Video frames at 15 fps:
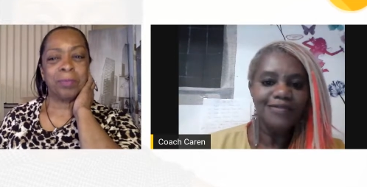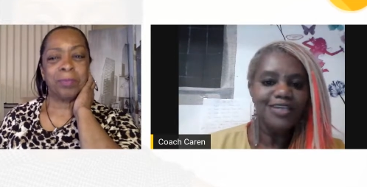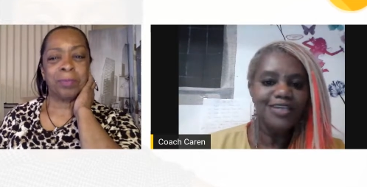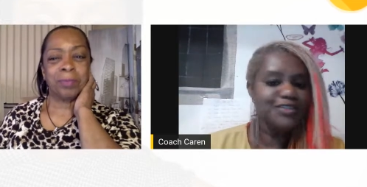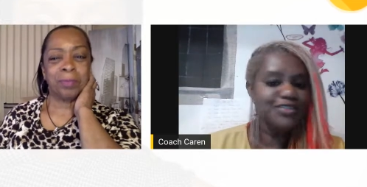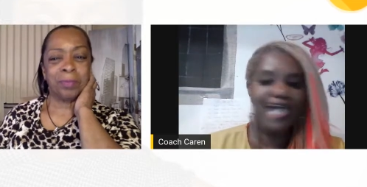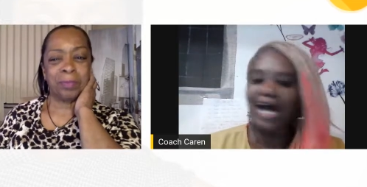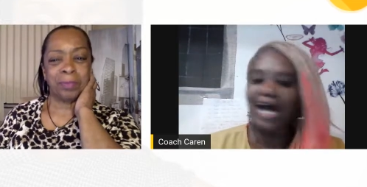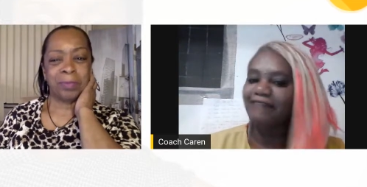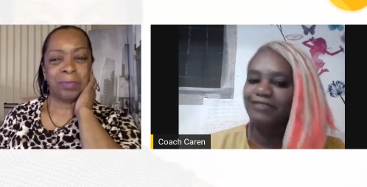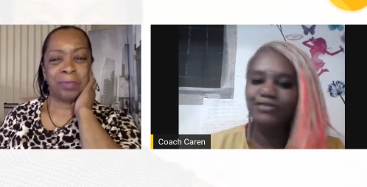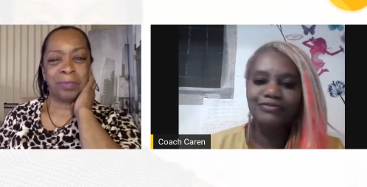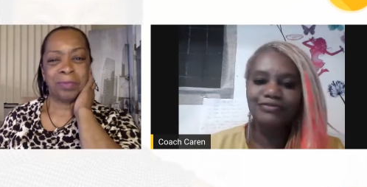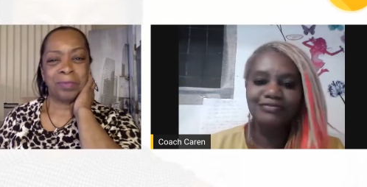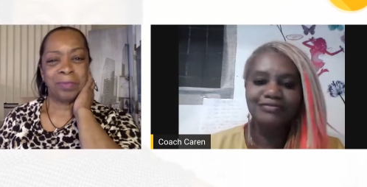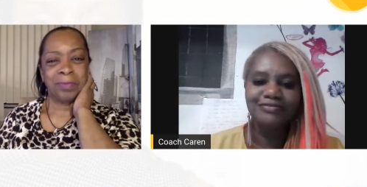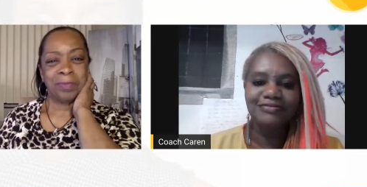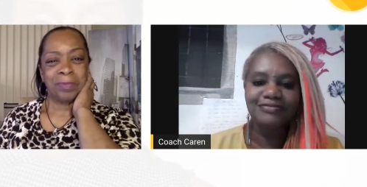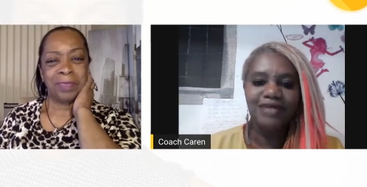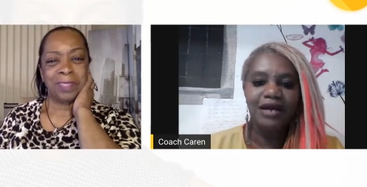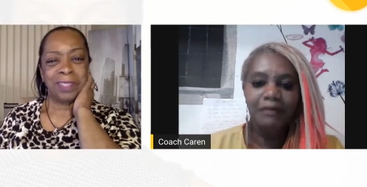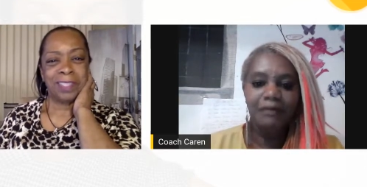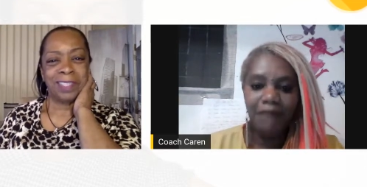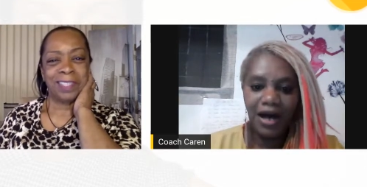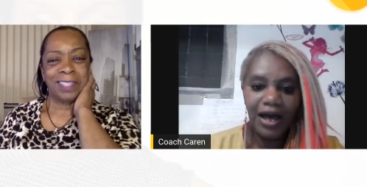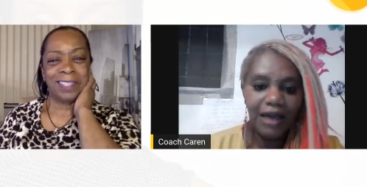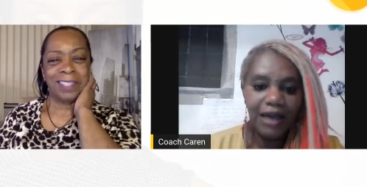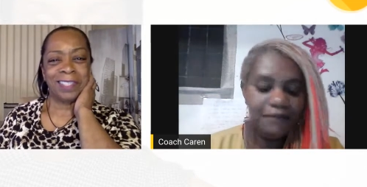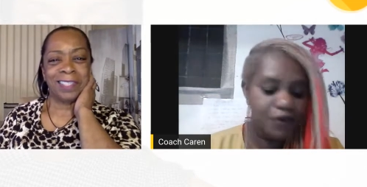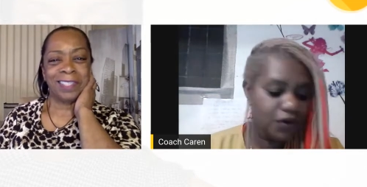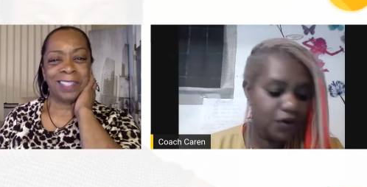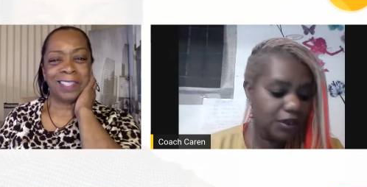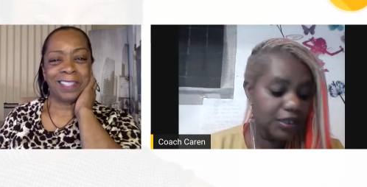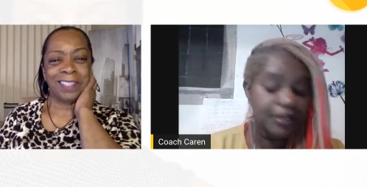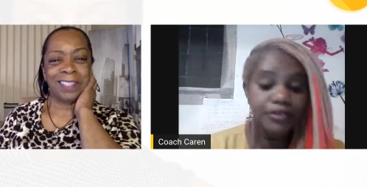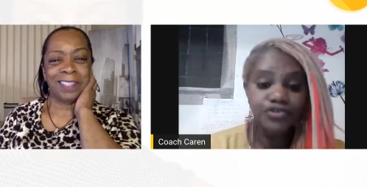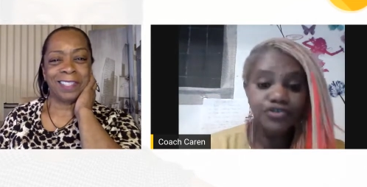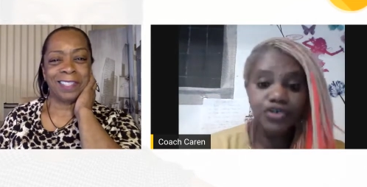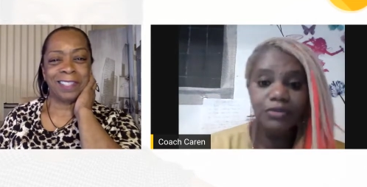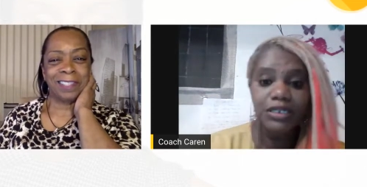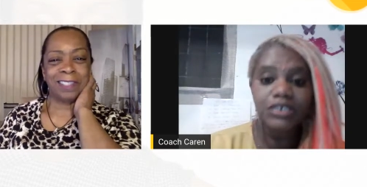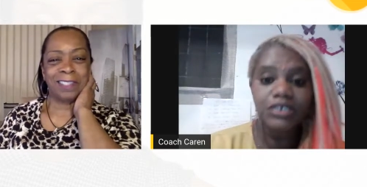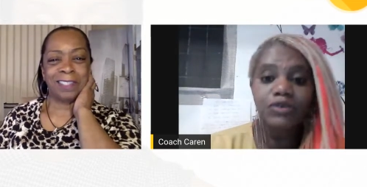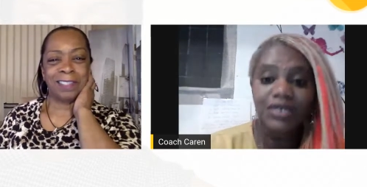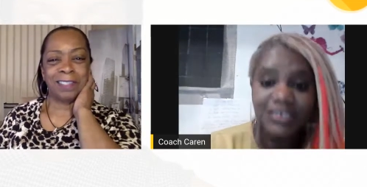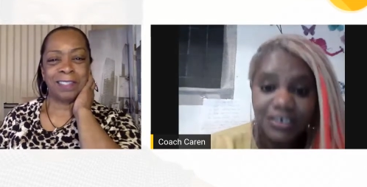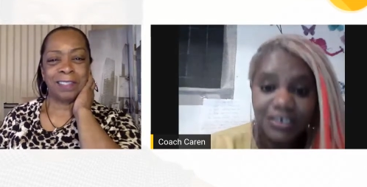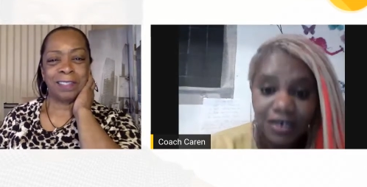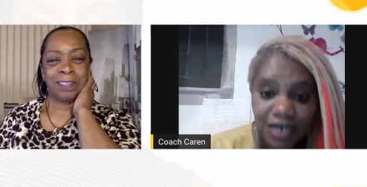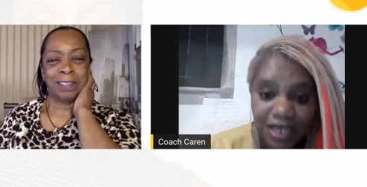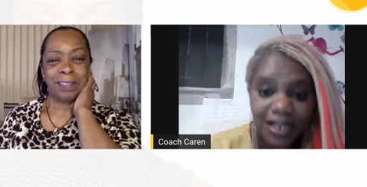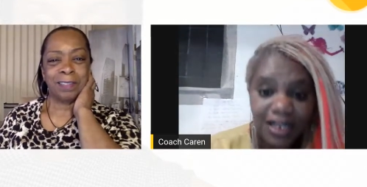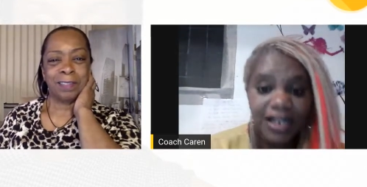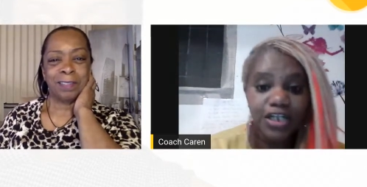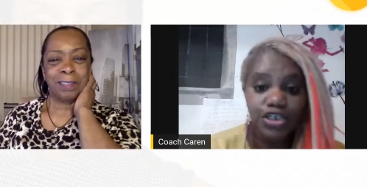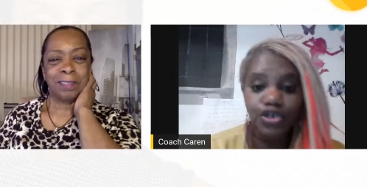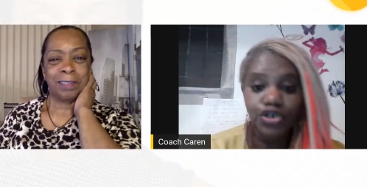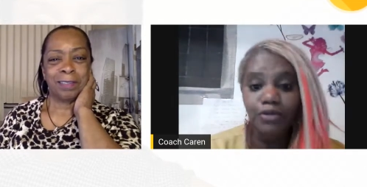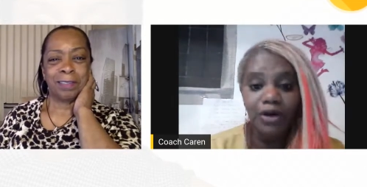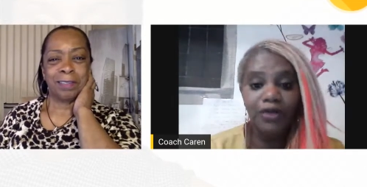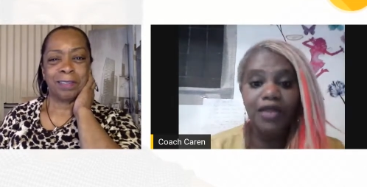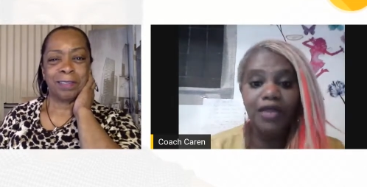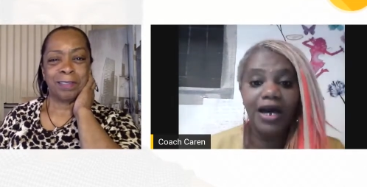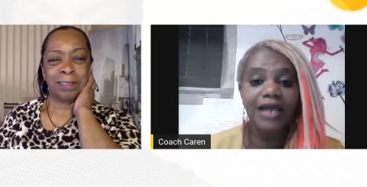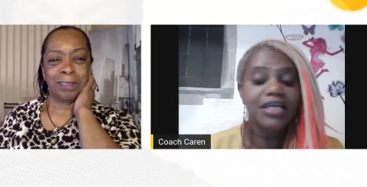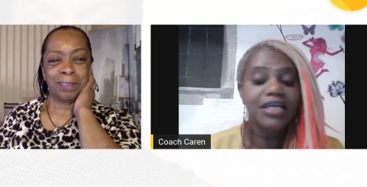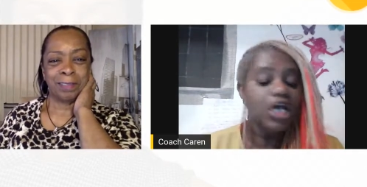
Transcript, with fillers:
Speaker 1: You just have to. My book, Little Dribbles, will tell you about that.